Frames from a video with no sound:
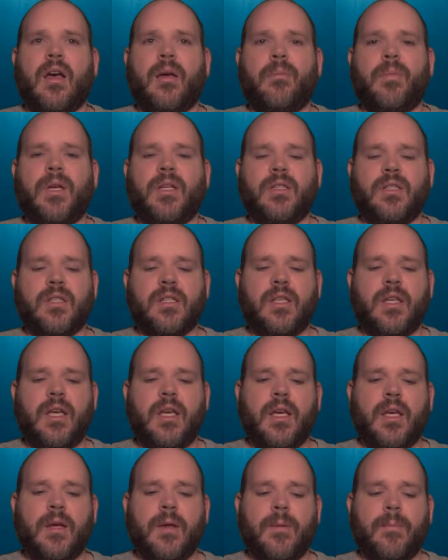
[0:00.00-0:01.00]

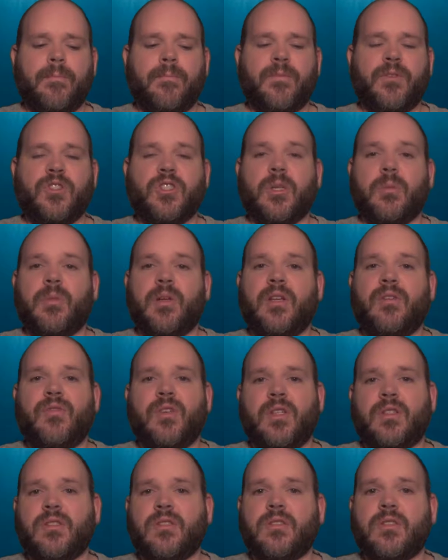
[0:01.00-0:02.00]
basically somebody
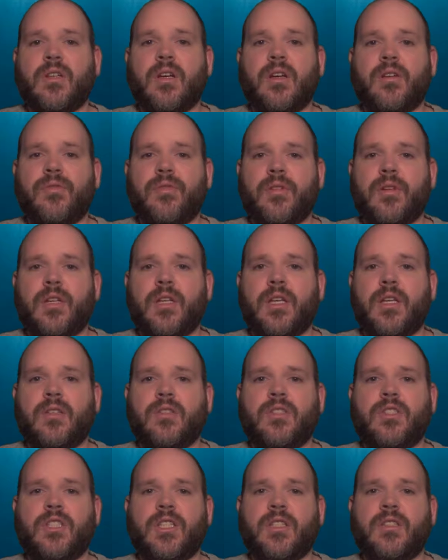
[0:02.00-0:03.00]
faces off
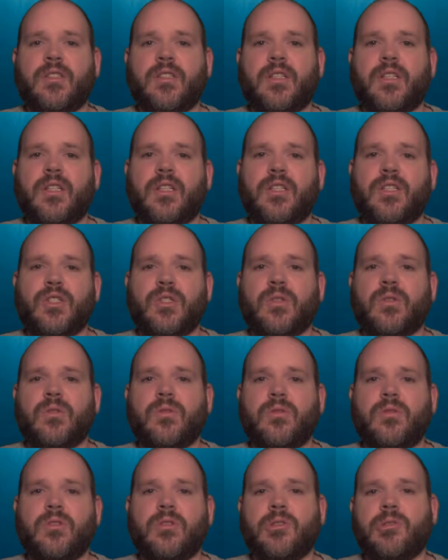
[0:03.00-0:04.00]
against Jessica
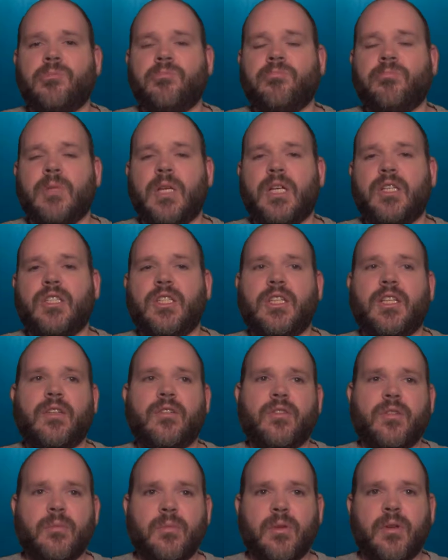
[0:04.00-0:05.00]
Jones. She
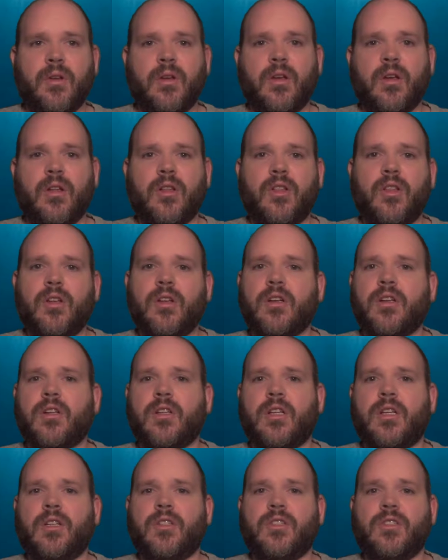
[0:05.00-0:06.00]
gives them a look
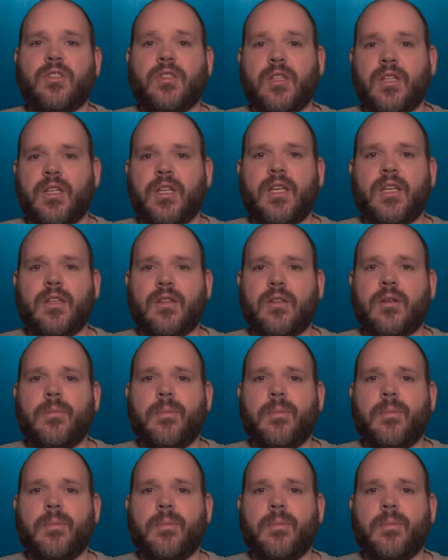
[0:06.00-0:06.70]
like she's going to kick their